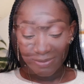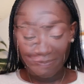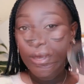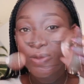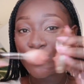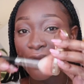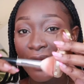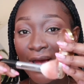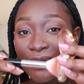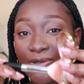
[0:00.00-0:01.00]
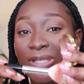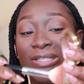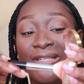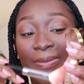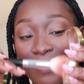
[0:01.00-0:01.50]
And you can actually
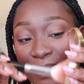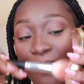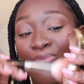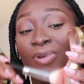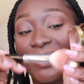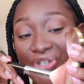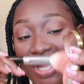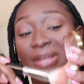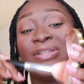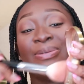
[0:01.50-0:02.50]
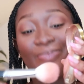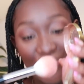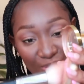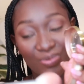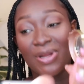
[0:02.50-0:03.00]
dip your brush
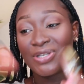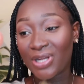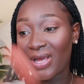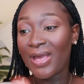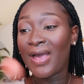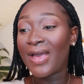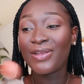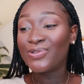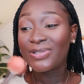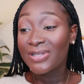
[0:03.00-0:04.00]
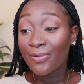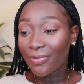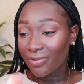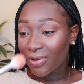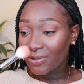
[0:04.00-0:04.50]
and you still
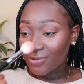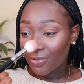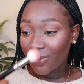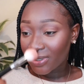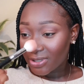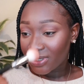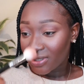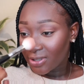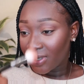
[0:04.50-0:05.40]
won't get so much